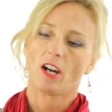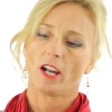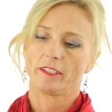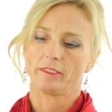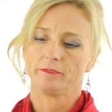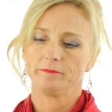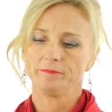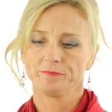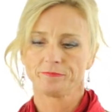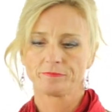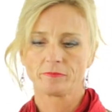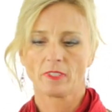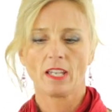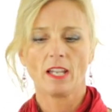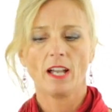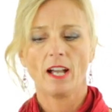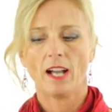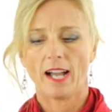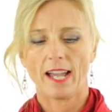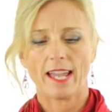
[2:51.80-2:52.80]
cotton.
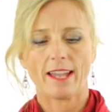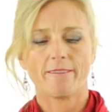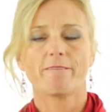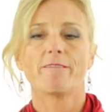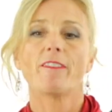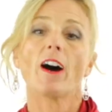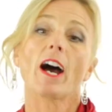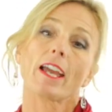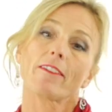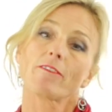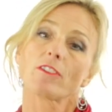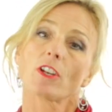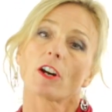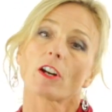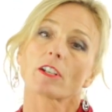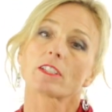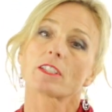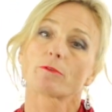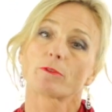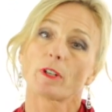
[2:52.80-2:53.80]
I have 5
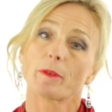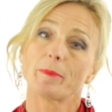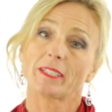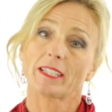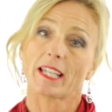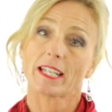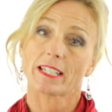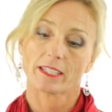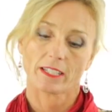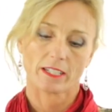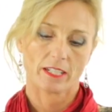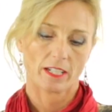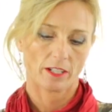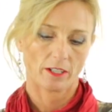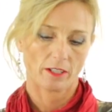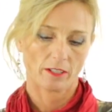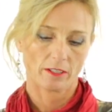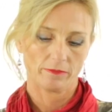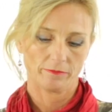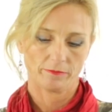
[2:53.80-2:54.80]
yards of ribbon lace in
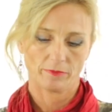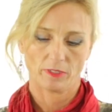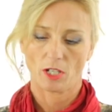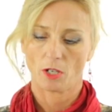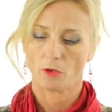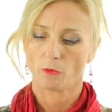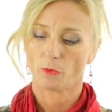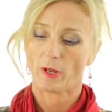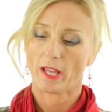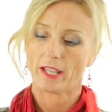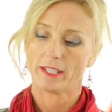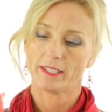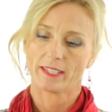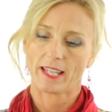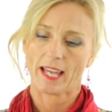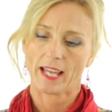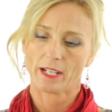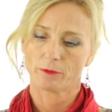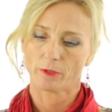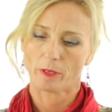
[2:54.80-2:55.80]
here, our red
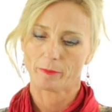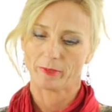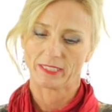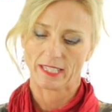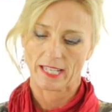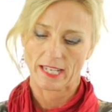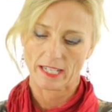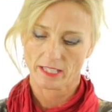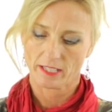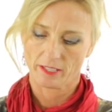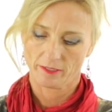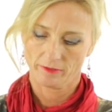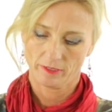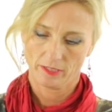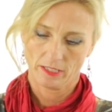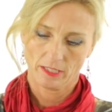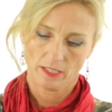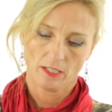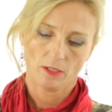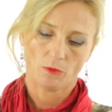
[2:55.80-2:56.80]
satin ribbon lace,
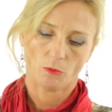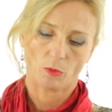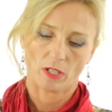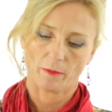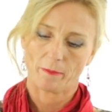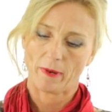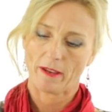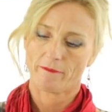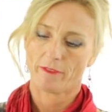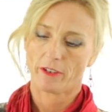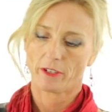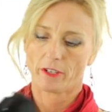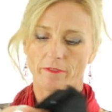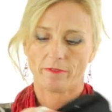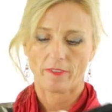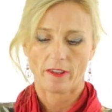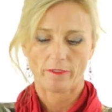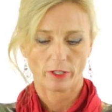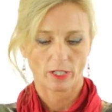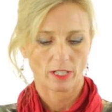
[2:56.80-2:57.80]
one of my
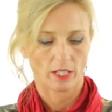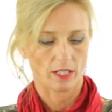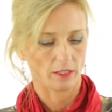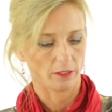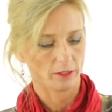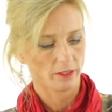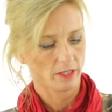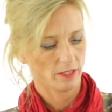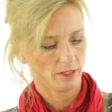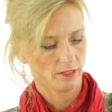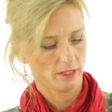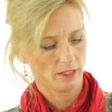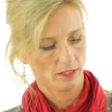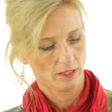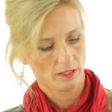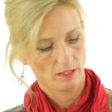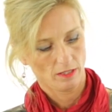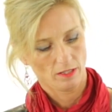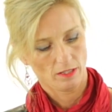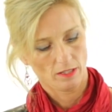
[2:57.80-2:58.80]
very favorite colors.
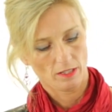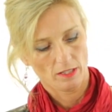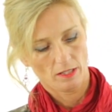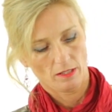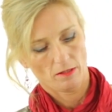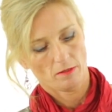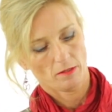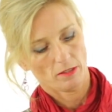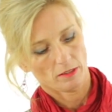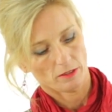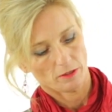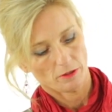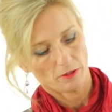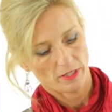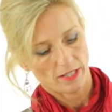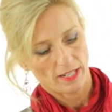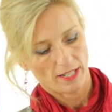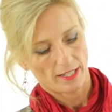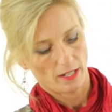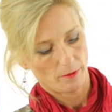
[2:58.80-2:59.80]

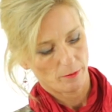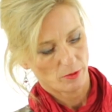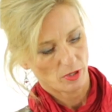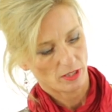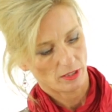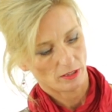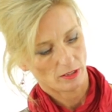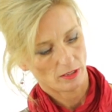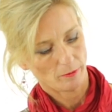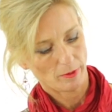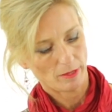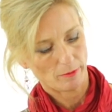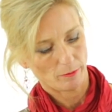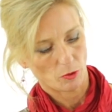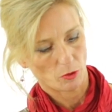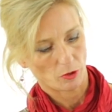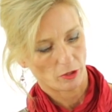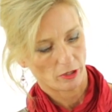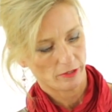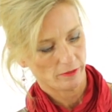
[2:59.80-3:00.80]
Loosen that up just a little bit
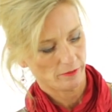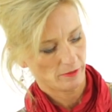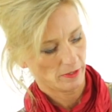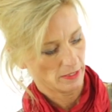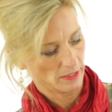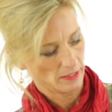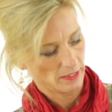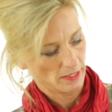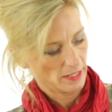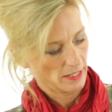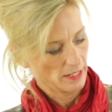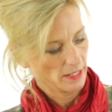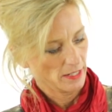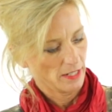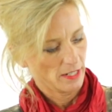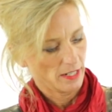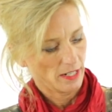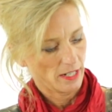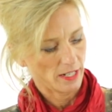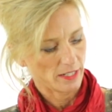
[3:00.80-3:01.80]
more.
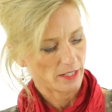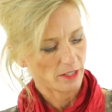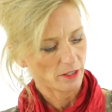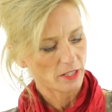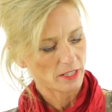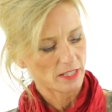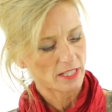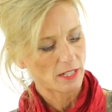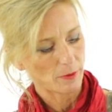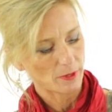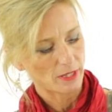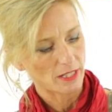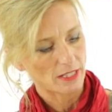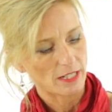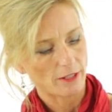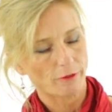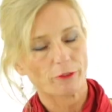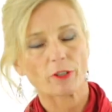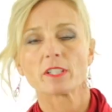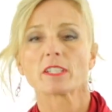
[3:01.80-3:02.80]
And you can see what the
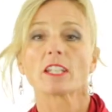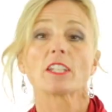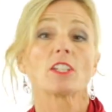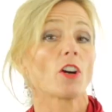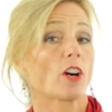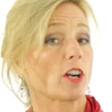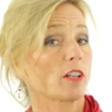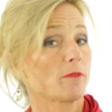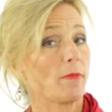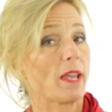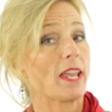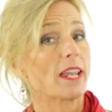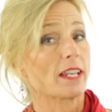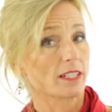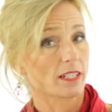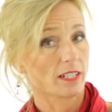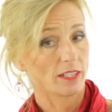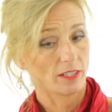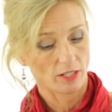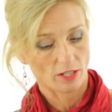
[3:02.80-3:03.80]
difference a yard
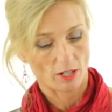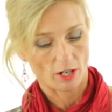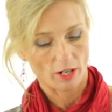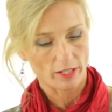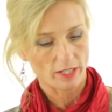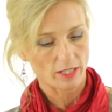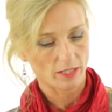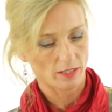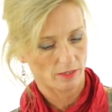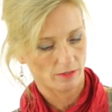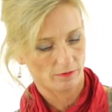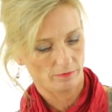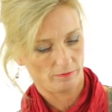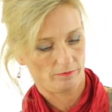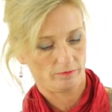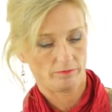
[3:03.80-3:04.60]
makes, because a yard is